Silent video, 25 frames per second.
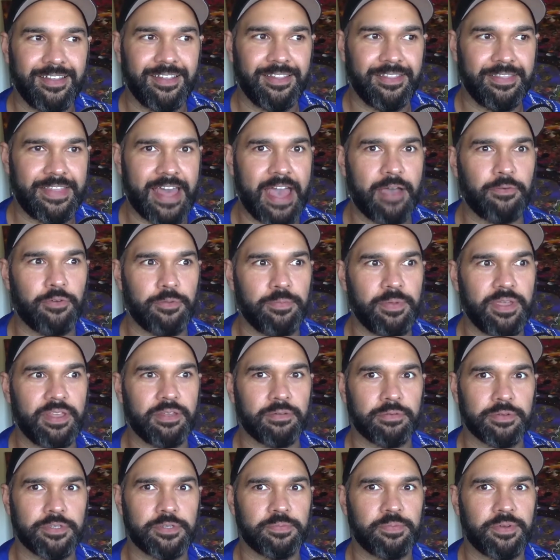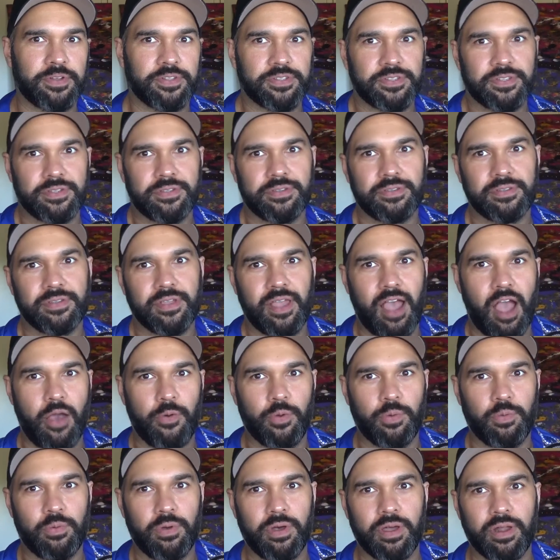That would be the response I
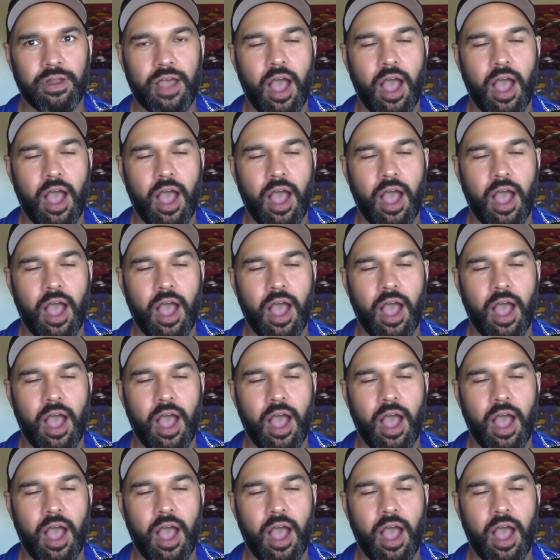would want.